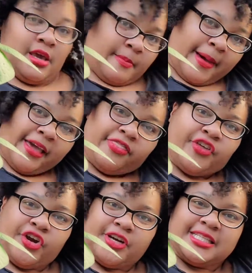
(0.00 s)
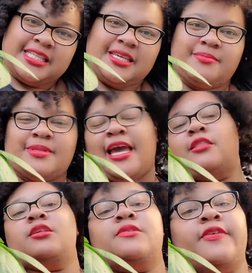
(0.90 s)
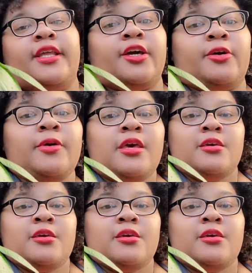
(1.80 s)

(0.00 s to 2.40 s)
my third attempt at this video.